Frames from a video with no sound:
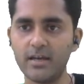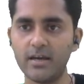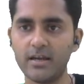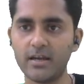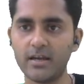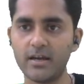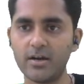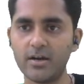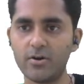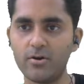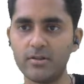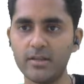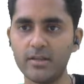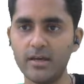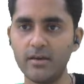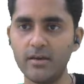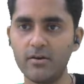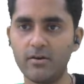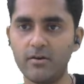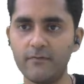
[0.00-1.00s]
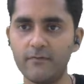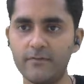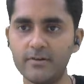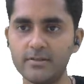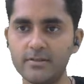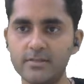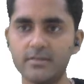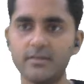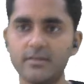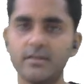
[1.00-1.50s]
and get all the
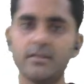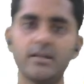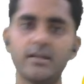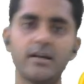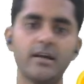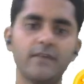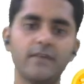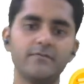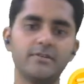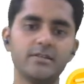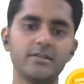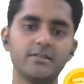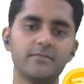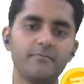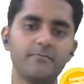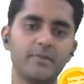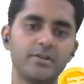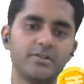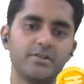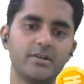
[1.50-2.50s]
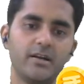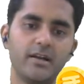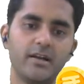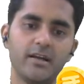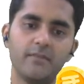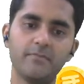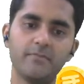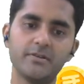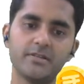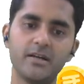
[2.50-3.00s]
offers that I just mentioned,
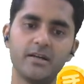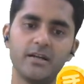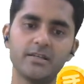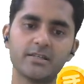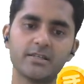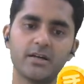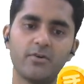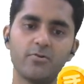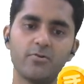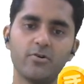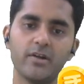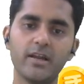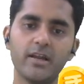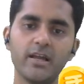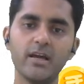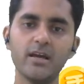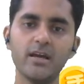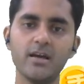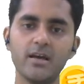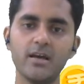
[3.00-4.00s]
10% discount on any